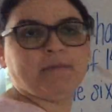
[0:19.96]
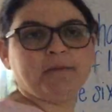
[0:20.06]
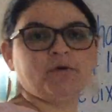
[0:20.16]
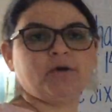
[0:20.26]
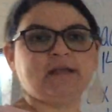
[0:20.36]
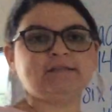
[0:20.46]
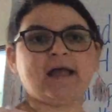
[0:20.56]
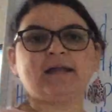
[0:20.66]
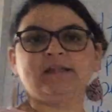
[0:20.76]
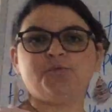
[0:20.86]
remember
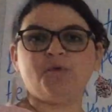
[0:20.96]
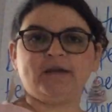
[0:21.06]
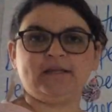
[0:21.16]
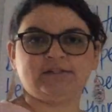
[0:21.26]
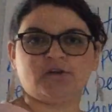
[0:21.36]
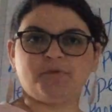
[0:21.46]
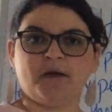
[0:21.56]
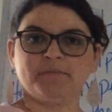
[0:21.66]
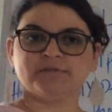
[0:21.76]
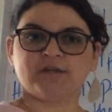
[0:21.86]
exactly what is our
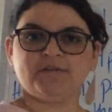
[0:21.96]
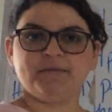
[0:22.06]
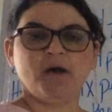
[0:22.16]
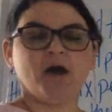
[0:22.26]
problem-solving